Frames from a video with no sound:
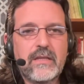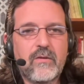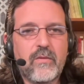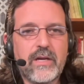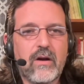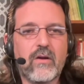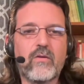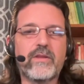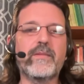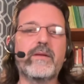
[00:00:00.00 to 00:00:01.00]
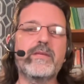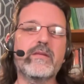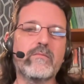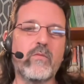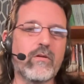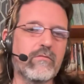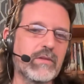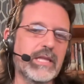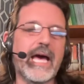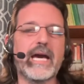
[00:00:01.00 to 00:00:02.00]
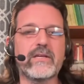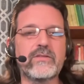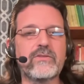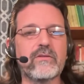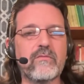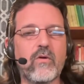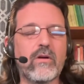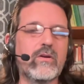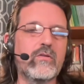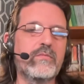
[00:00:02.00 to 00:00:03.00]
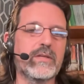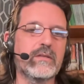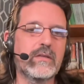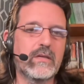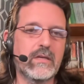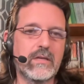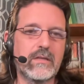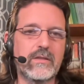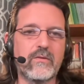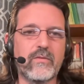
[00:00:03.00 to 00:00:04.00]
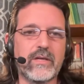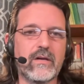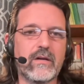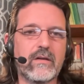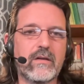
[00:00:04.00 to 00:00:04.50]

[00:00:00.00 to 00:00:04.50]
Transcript: than we are, or maybe they're more relaxed, so they're more open than we are.